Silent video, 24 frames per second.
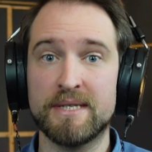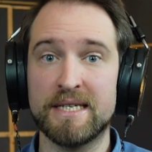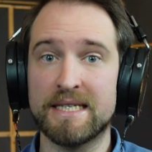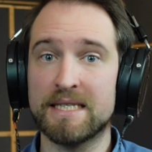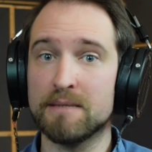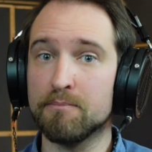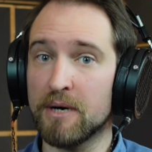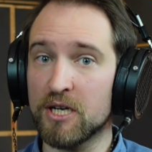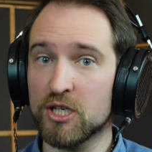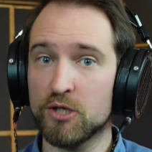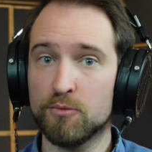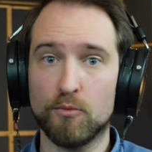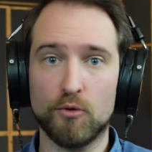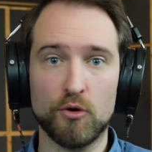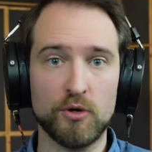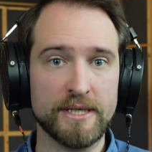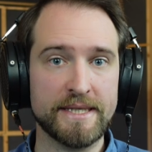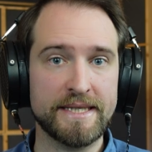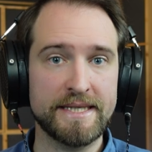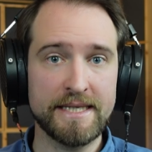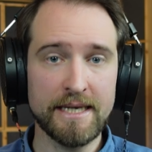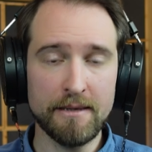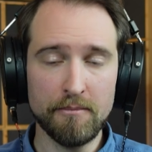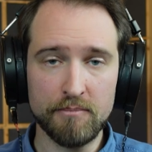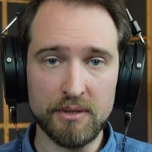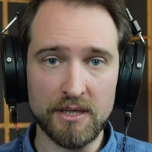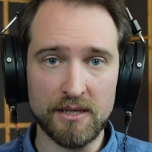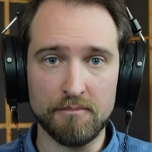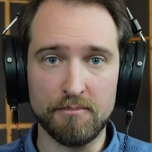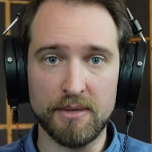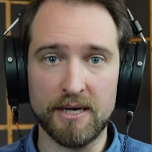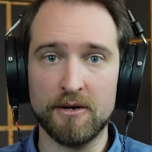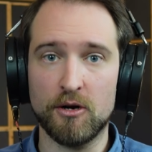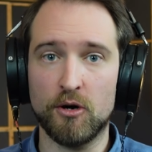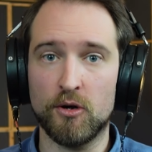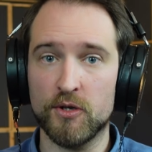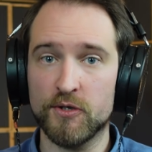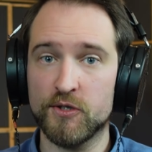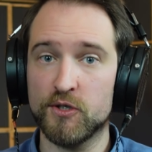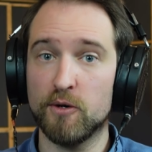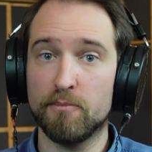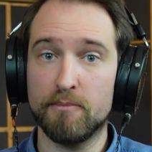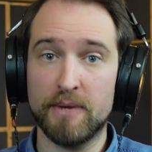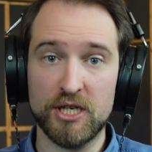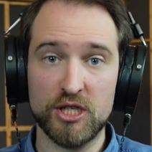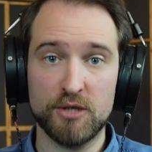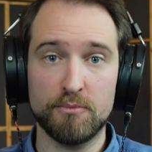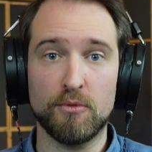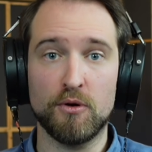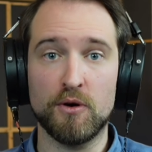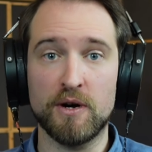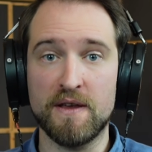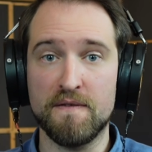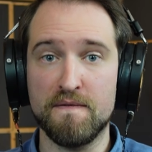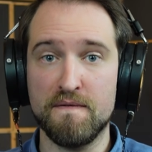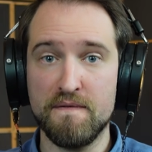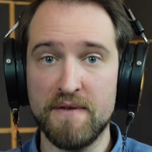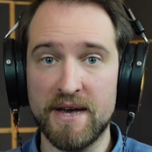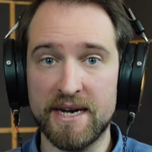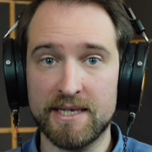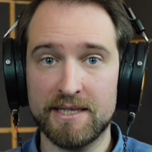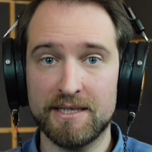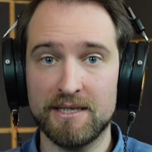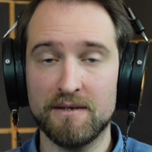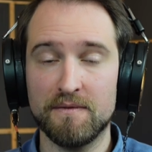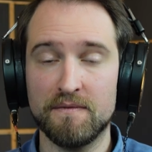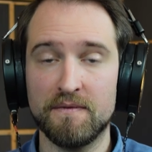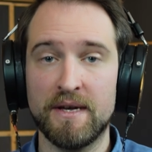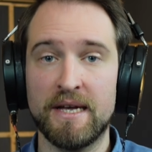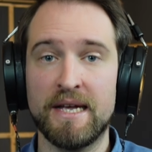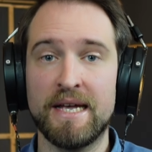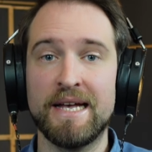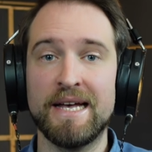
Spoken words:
It's much more simple, but also much more effective.